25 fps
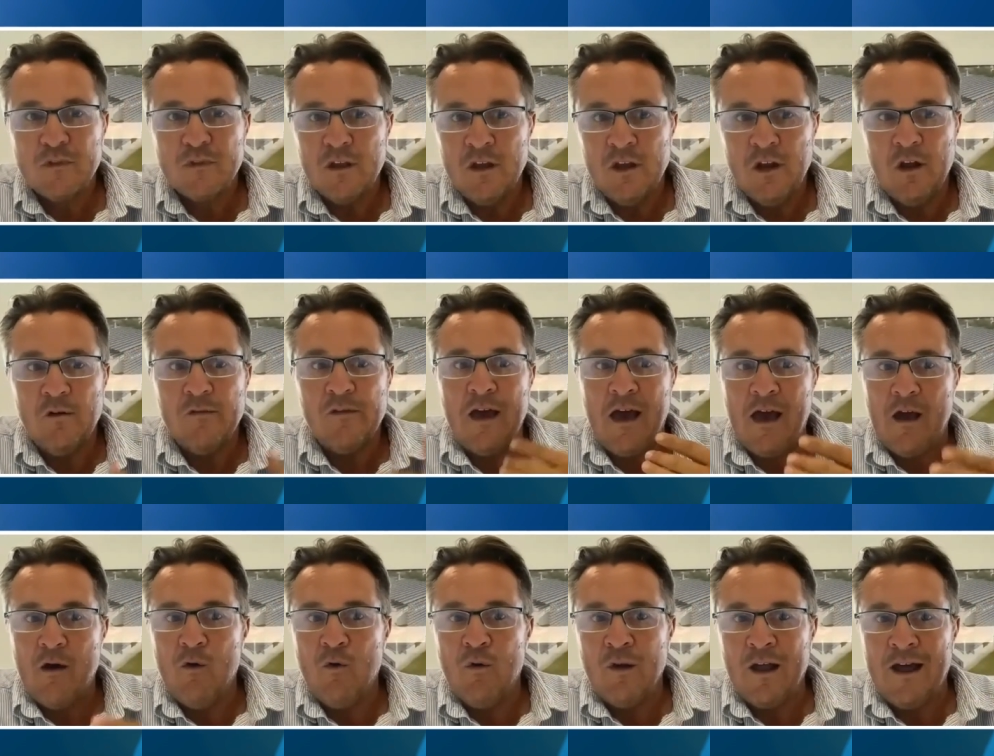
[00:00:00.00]
you know
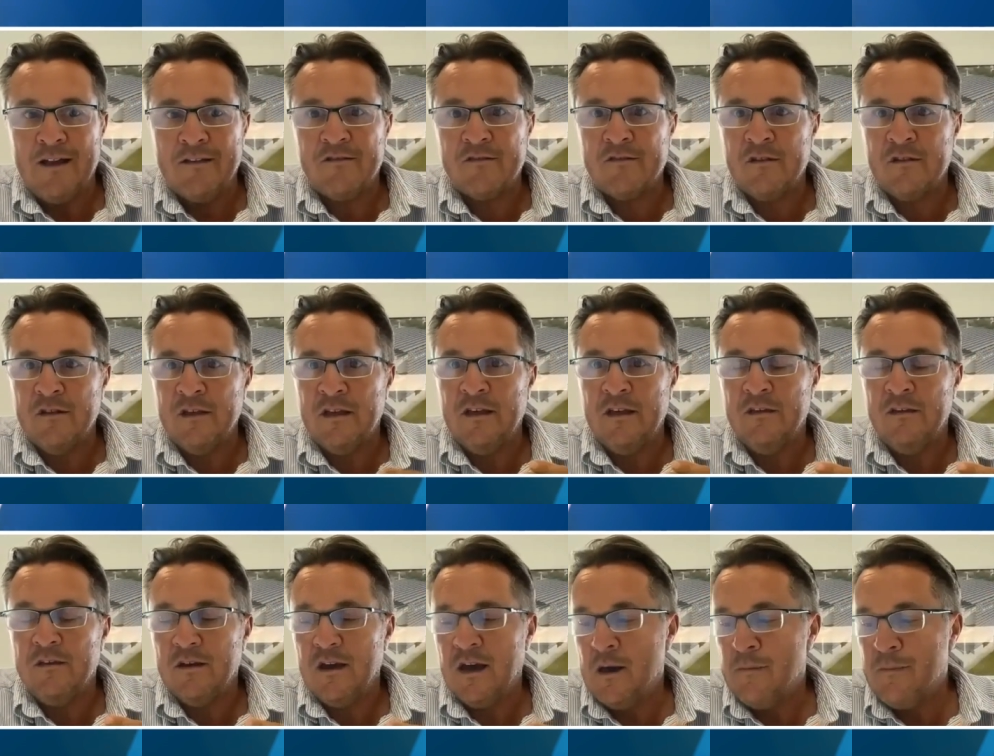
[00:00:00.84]
that all adds to
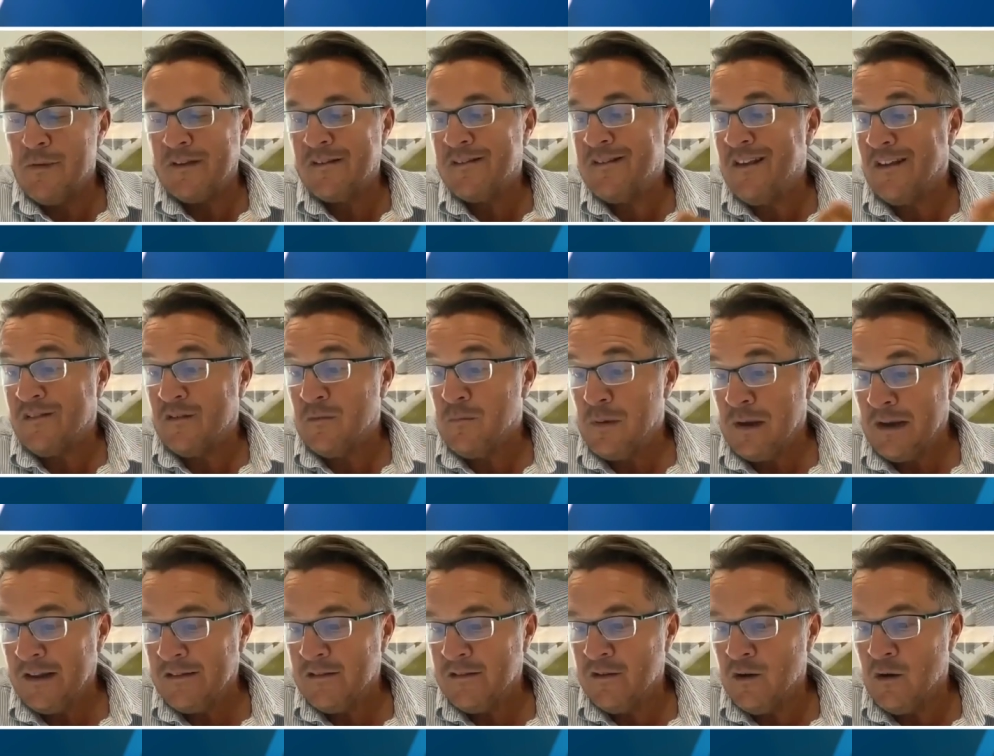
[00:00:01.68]
the um,
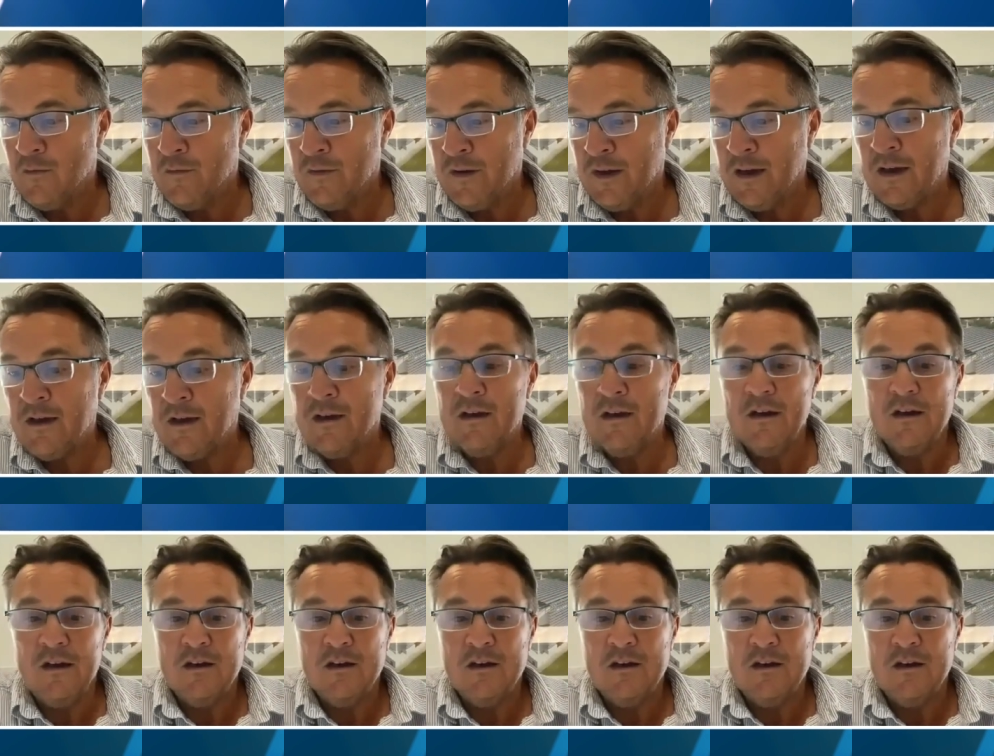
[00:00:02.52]
accessibility of it.